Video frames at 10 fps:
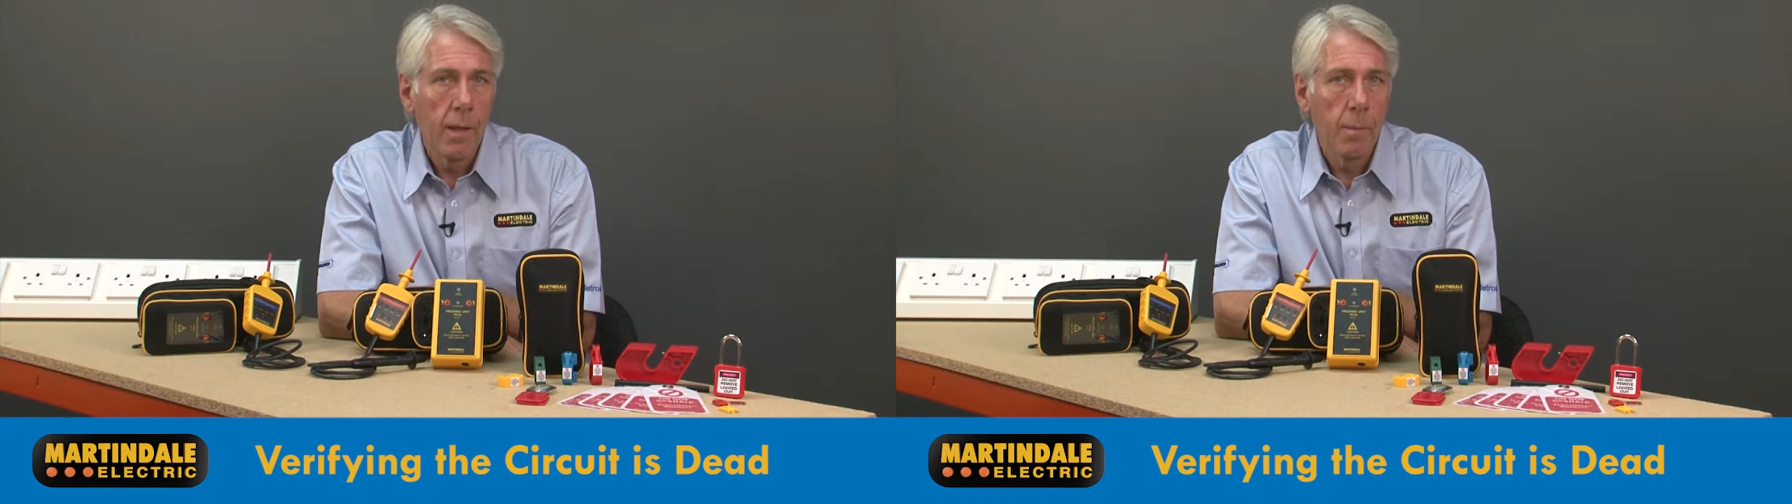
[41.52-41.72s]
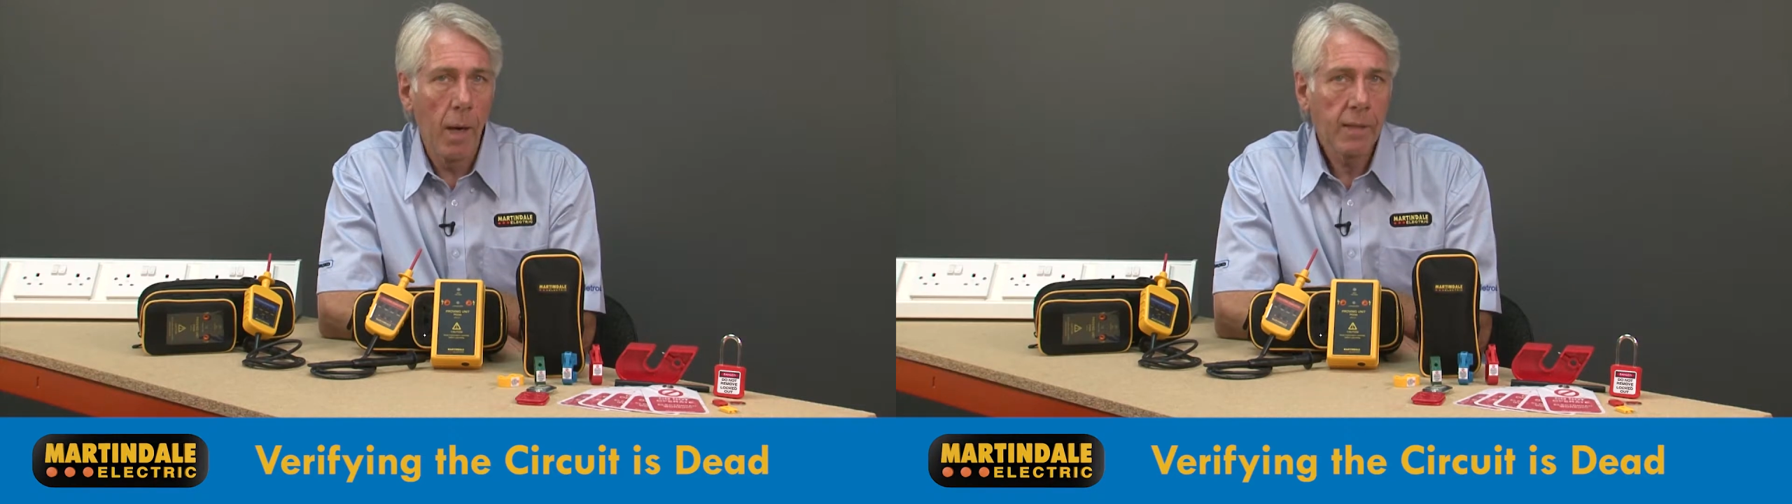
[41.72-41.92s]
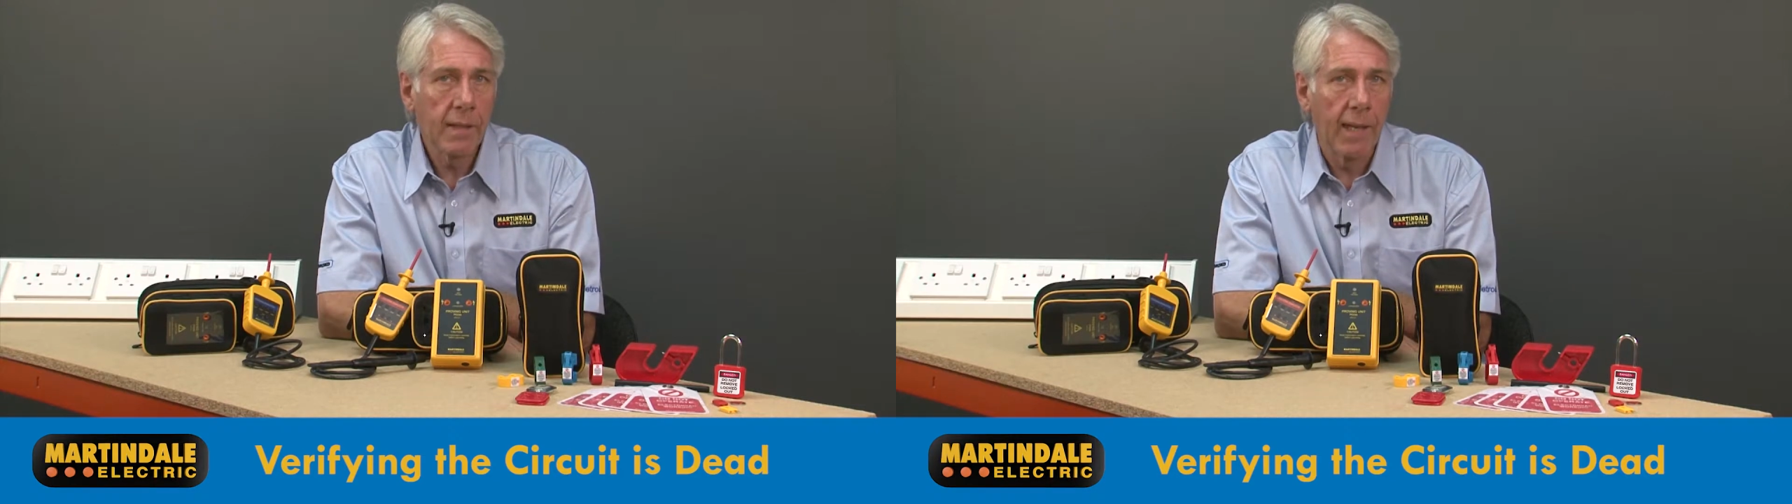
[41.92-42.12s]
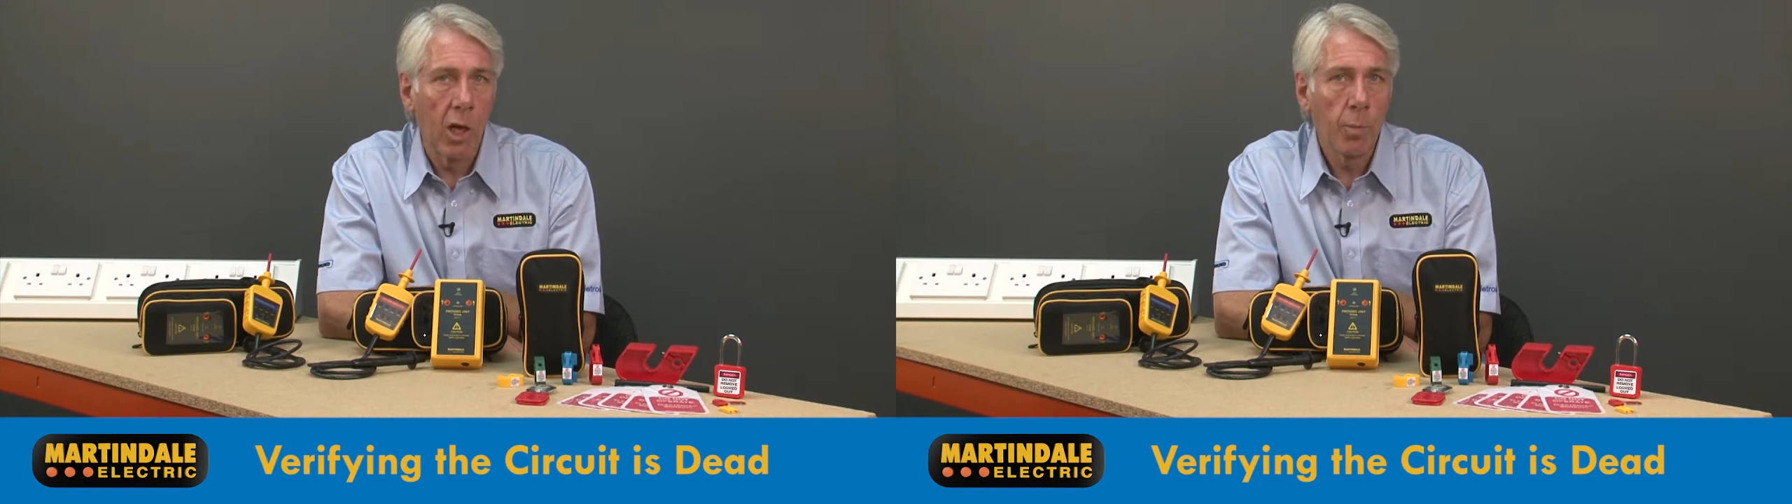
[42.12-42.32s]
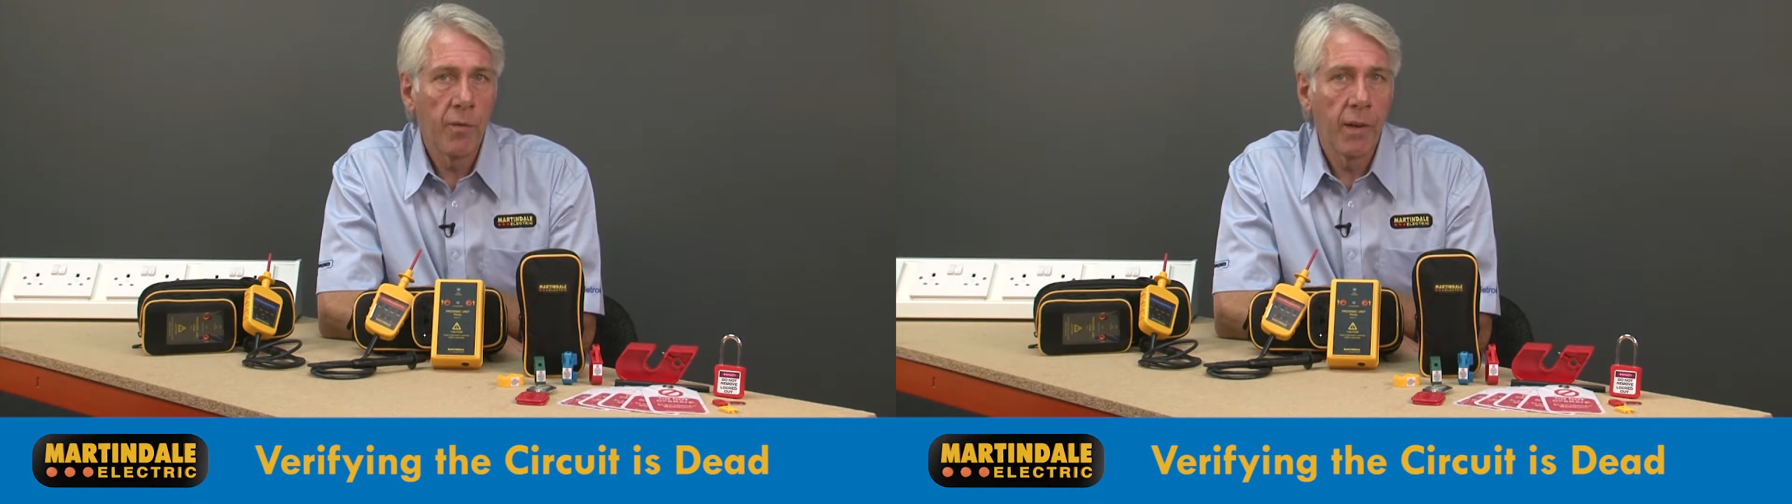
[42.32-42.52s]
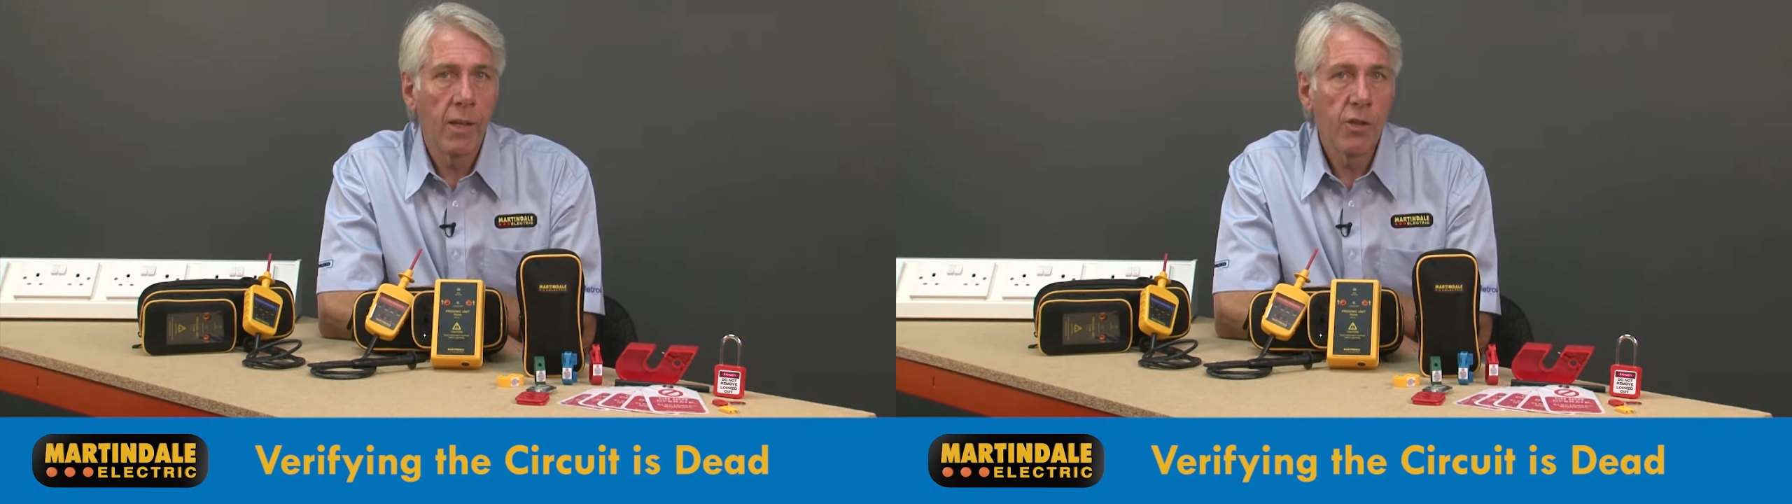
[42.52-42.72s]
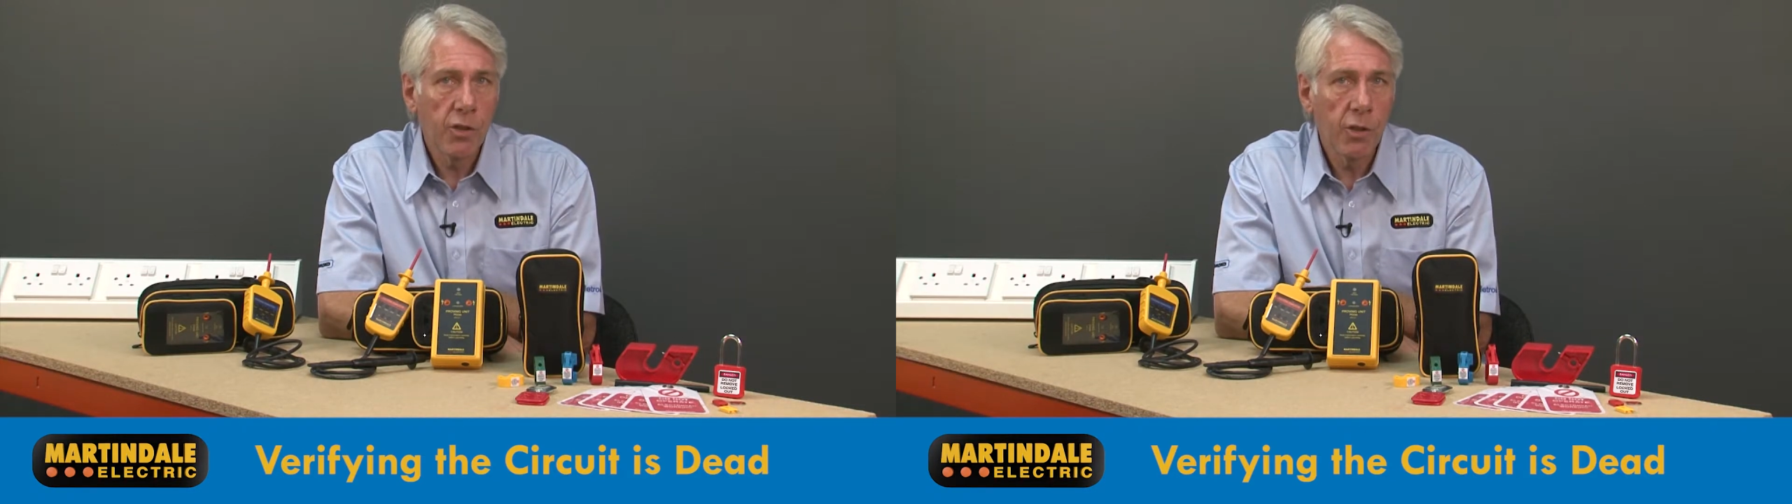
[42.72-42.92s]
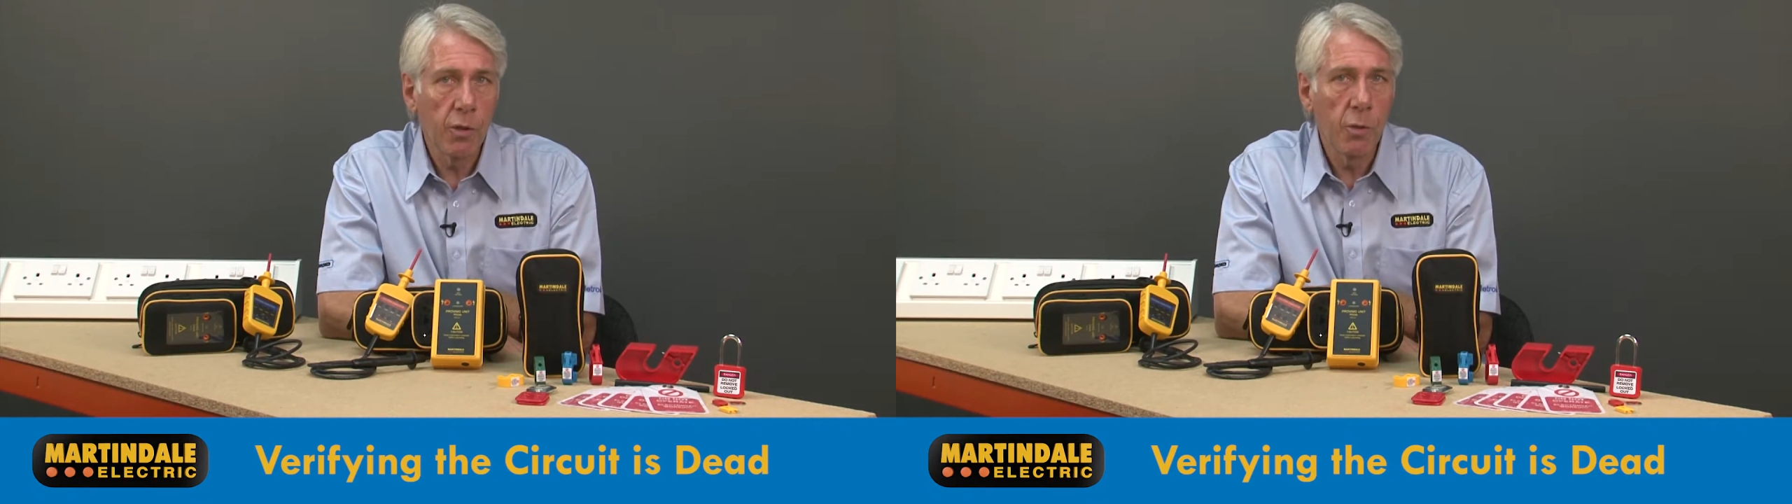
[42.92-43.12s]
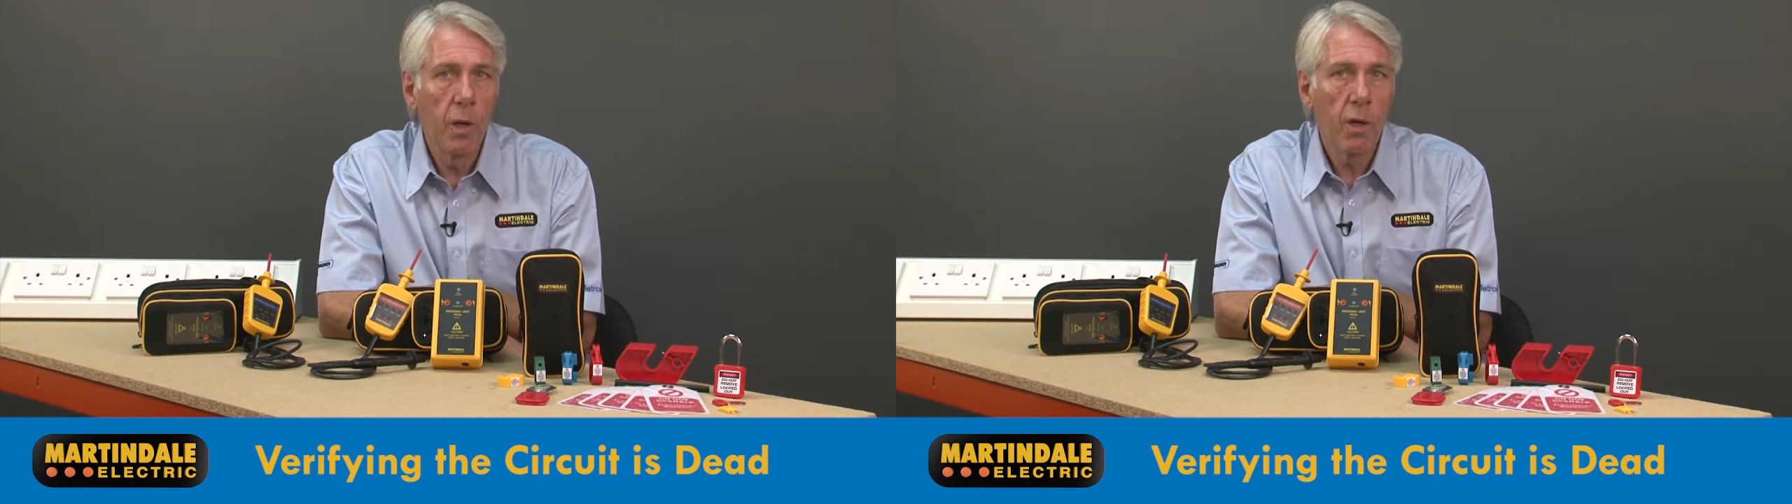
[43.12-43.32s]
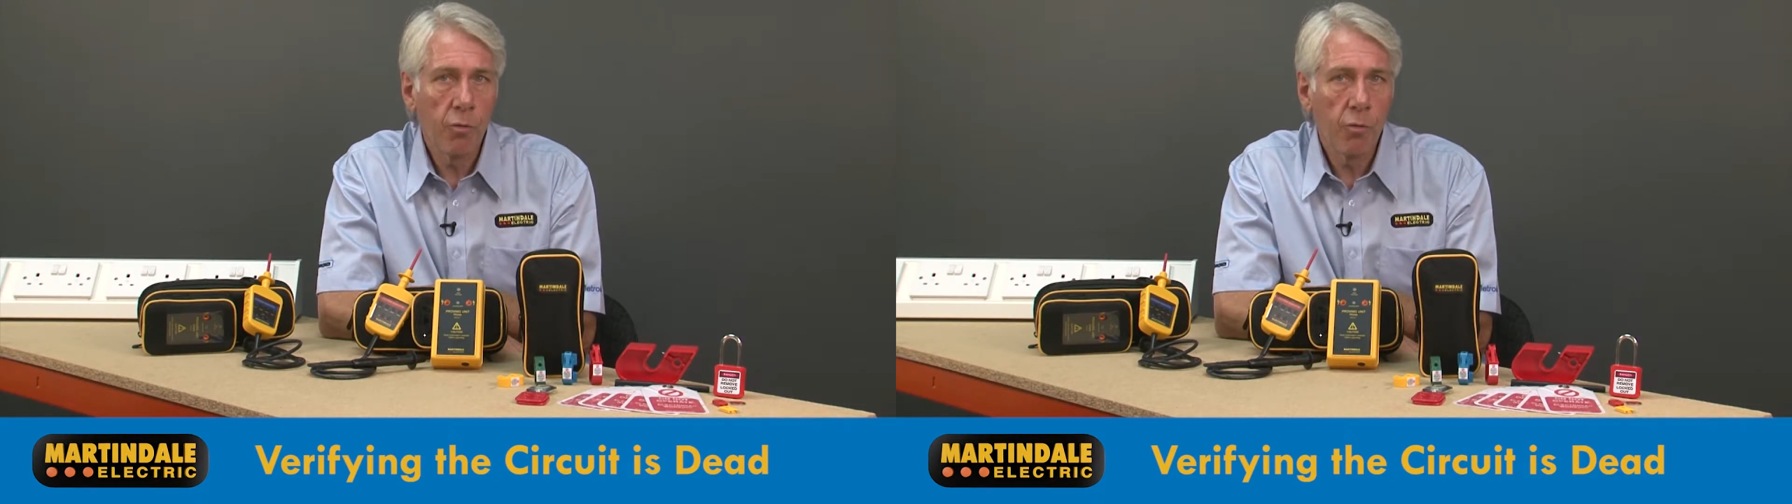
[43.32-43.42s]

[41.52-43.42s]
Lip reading: Martindale provide two